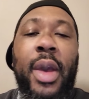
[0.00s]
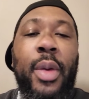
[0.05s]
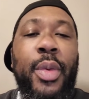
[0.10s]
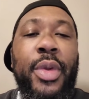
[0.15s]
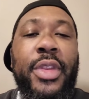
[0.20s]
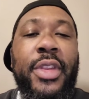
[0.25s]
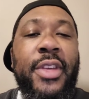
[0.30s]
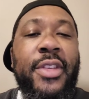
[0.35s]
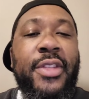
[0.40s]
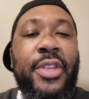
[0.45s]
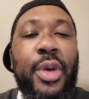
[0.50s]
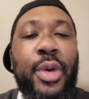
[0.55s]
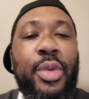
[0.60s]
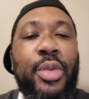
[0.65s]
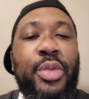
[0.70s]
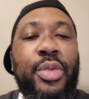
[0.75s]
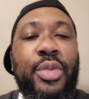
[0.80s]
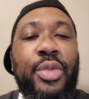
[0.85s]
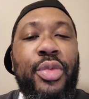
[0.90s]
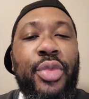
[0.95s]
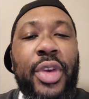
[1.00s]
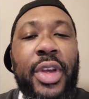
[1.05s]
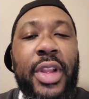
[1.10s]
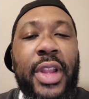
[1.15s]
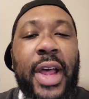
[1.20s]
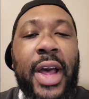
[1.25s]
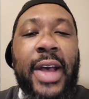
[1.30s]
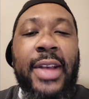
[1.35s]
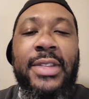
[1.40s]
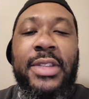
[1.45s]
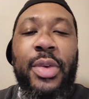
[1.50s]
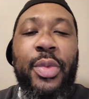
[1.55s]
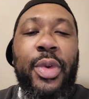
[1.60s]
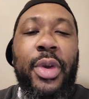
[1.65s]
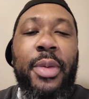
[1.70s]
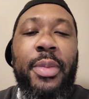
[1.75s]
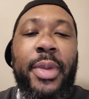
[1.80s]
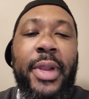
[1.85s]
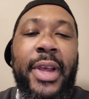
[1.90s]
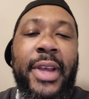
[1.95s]
and we just don't realize that
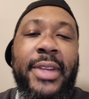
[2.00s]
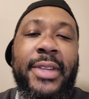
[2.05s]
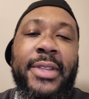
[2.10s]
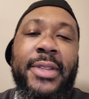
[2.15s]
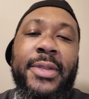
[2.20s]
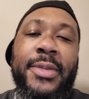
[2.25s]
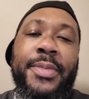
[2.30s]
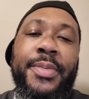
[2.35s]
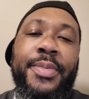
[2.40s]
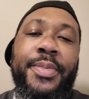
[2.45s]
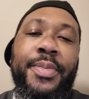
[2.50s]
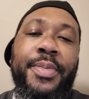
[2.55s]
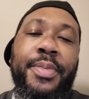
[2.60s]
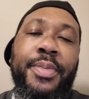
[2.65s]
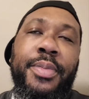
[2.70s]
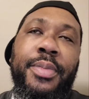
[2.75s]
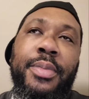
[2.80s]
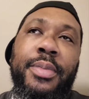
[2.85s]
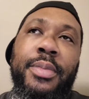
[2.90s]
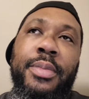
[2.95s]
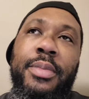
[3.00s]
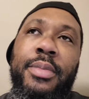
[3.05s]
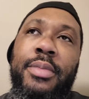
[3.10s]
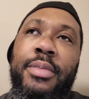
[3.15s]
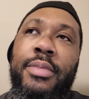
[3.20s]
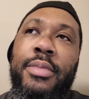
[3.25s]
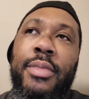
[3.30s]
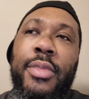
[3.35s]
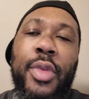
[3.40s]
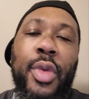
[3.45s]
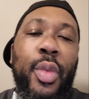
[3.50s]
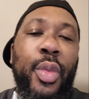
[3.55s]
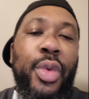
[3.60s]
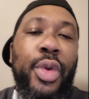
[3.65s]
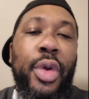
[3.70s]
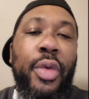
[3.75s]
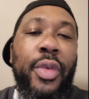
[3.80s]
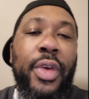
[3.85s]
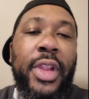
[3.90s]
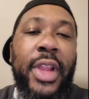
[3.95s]
we're blessed.
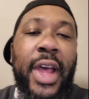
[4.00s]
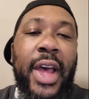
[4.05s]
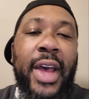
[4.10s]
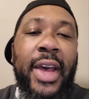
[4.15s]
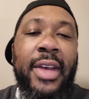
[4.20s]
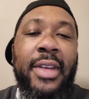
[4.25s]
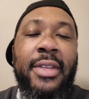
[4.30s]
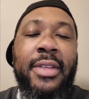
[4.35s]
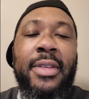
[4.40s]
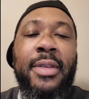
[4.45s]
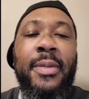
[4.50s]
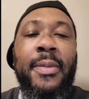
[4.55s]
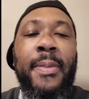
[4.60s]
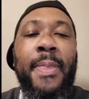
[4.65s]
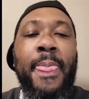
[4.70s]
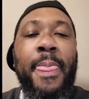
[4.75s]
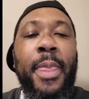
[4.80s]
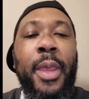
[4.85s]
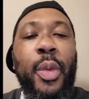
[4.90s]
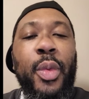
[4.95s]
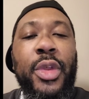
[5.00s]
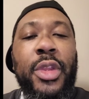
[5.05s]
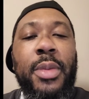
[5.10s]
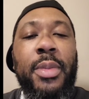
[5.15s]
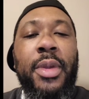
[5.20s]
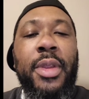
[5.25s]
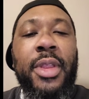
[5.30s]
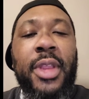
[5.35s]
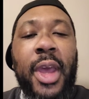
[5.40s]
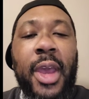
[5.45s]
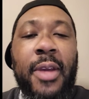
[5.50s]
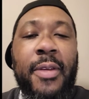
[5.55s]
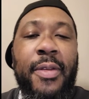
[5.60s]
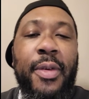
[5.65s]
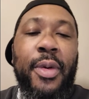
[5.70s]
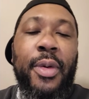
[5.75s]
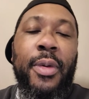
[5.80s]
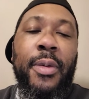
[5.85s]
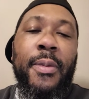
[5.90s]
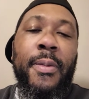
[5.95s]
We don't realize that we should be
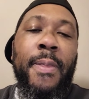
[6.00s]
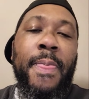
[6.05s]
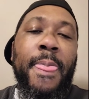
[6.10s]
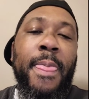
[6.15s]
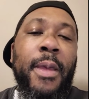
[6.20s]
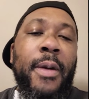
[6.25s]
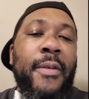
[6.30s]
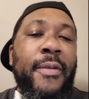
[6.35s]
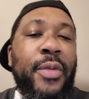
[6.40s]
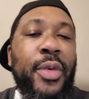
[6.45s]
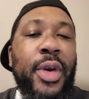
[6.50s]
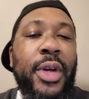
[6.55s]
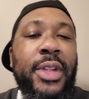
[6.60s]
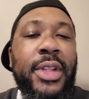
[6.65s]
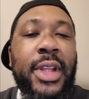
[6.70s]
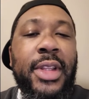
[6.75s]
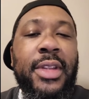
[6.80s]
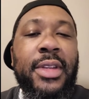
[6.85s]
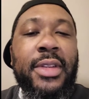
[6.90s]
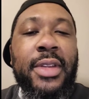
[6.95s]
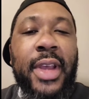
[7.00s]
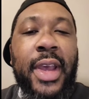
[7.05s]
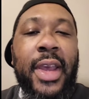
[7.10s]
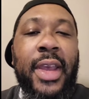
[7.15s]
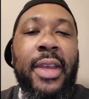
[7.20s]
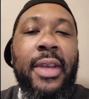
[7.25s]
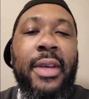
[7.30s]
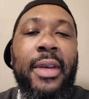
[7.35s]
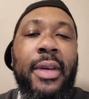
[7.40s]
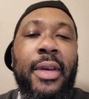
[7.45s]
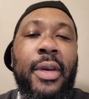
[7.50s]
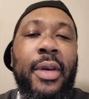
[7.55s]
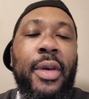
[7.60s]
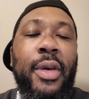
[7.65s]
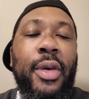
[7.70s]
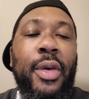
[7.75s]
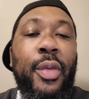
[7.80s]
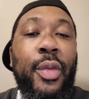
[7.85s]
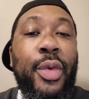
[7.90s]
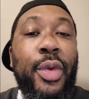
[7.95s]
thankful for another day.
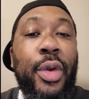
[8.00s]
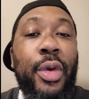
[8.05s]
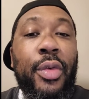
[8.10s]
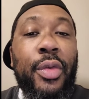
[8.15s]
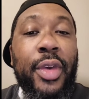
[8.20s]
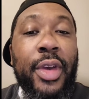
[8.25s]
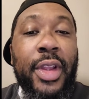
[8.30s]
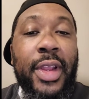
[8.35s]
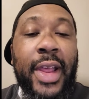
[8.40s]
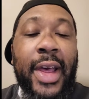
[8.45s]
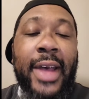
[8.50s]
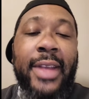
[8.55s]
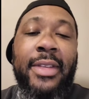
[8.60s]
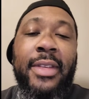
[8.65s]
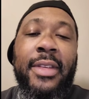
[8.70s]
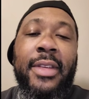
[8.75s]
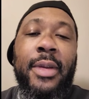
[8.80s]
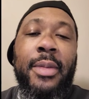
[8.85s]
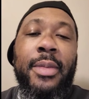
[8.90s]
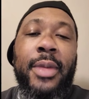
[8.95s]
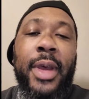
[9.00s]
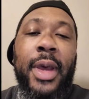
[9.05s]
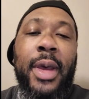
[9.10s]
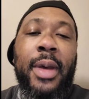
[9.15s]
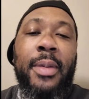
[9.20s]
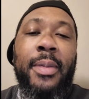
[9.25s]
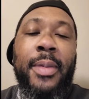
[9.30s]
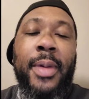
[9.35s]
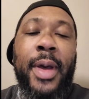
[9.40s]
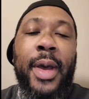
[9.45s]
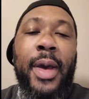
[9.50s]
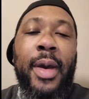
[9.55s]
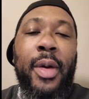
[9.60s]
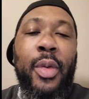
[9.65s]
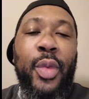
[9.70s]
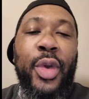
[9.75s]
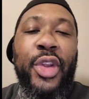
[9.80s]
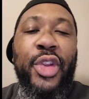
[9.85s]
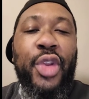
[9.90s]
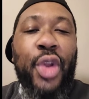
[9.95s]
We don't realize it sometimes.
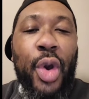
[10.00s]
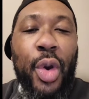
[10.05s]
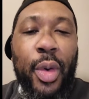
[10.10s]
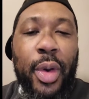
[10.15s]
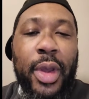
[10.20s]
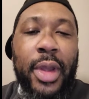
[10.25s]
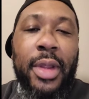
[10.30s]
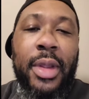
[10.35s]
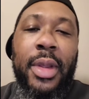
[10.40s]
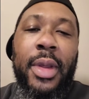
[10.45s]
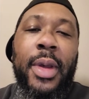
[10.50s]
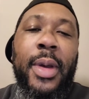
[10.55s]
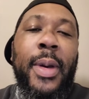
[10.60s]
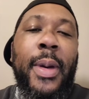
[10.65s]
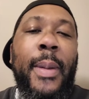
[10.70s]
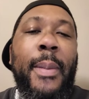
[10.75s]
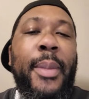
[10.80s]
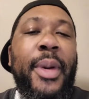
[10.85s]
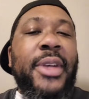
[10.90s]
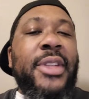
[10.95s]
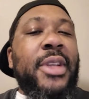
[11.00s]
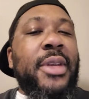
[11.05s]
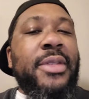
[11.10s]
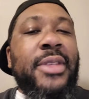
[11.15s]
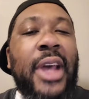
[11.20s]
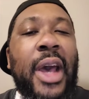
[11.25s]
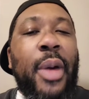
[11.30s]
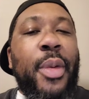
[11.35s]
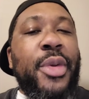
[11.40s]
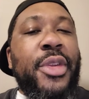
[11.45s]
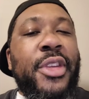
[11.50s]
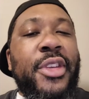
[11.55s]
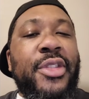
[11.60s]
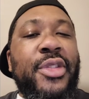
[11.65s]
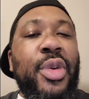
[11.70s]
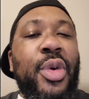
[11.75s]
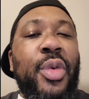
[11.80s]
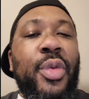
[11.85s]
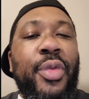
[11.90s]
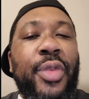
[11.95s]
We know it, but sometimes we
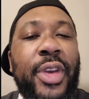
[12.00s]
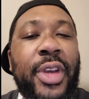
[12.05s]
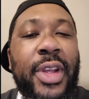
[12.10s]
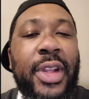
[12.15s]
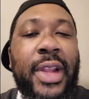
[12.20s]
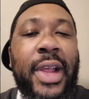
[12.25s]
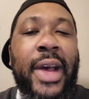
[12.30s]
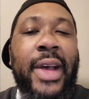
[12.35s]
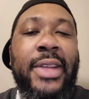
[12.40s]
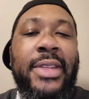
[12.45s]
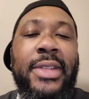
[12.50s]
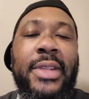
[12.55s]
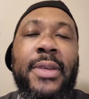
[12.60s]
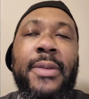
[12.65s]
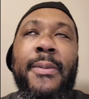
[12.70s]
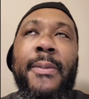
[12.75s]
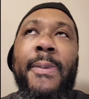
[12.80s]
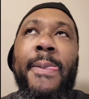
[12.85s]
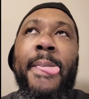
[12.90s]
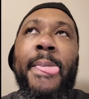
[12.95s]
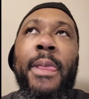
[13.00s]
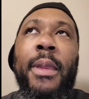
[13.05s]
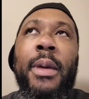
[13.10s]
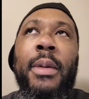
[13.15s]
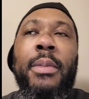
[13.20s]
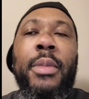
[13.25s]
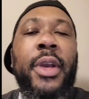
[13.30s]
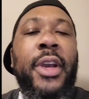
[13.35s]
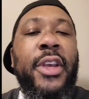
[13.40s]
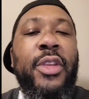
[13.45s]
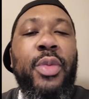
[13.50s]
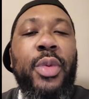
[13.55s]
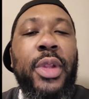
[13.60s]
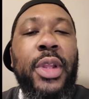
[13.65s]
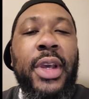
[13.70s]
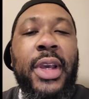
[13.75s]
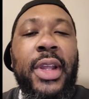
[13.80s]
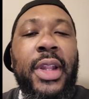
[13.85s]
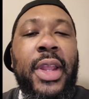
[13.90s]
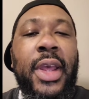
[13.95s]
just don't realize it because
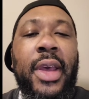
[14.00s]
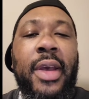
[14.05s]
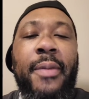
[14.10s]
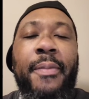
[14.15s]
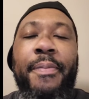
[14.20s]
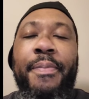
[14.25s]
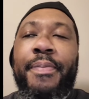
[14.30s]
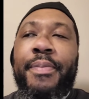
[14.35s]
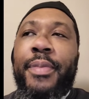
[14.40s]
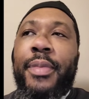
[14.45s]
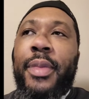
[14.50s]
we're looking at